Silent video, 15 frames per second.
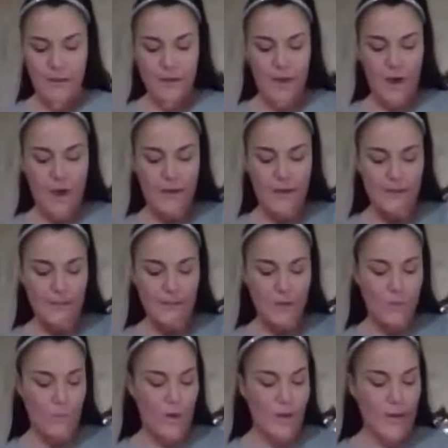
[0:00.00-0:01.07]
All right, so
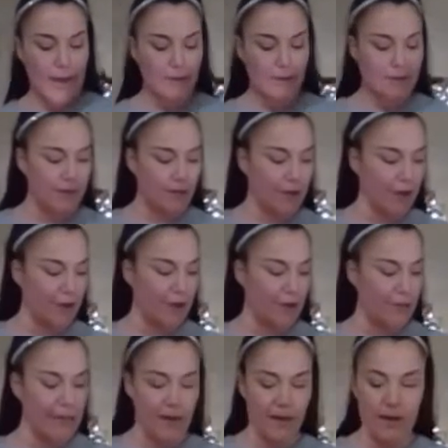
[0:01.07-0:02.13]
1 ounce of the
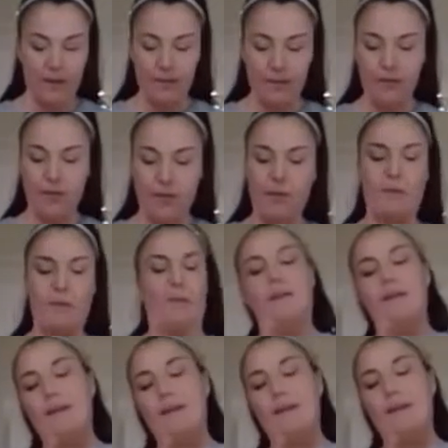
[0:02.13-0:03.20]
Curamia.
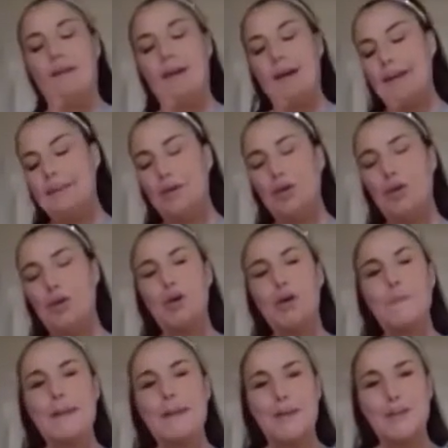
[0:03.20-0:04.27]
And
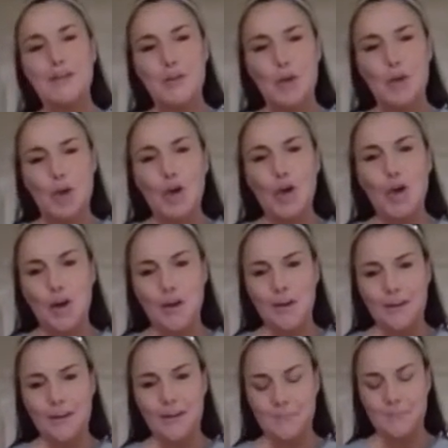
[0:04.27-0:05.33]
Curamia, so
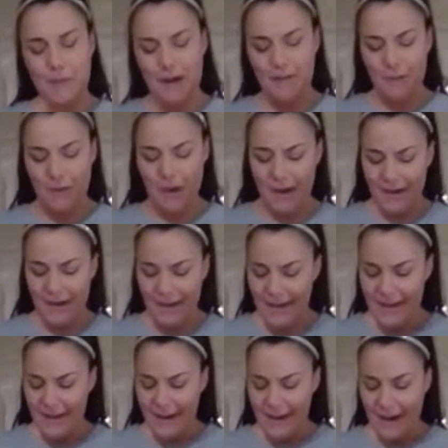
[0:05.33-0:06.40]
pure, and by the
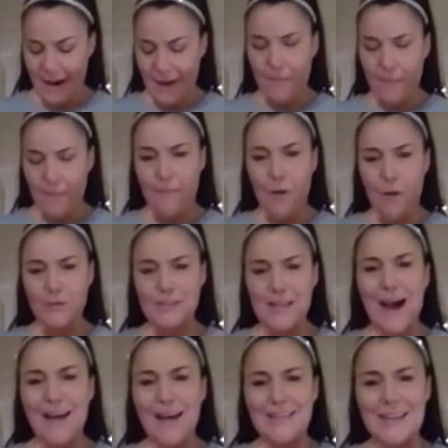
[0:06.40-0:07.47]
way,
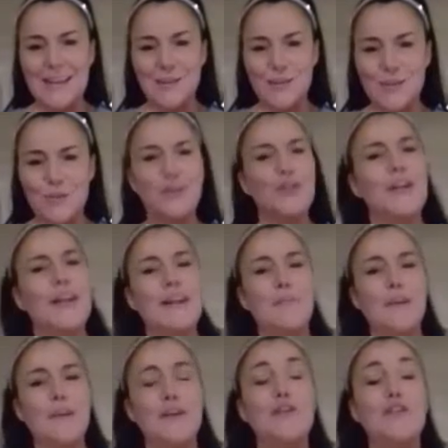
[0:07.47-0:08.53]
most cocktails
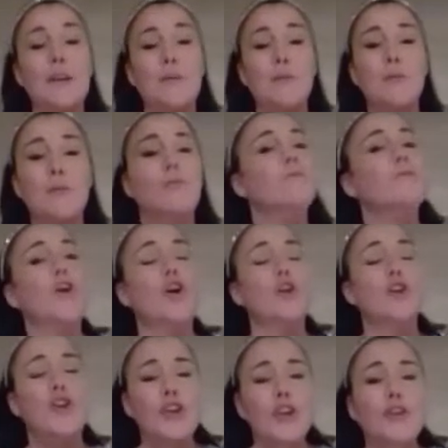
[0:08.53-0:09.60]
originated because they were
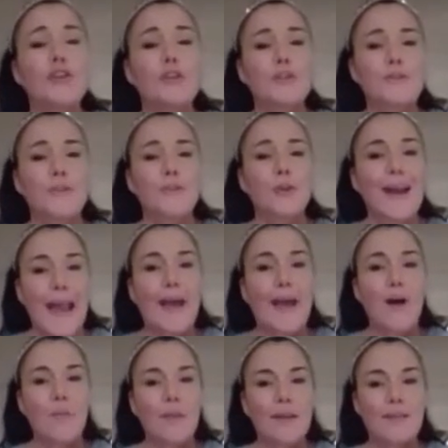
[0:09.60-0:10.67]
cures for
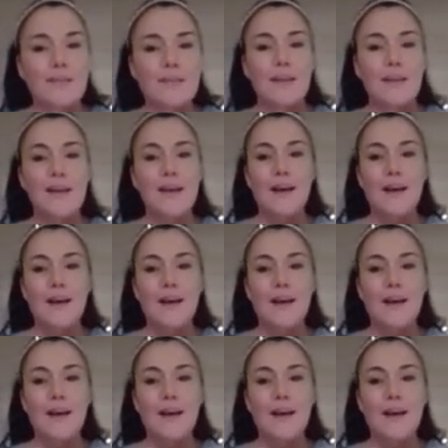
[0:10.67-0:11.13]
ailments.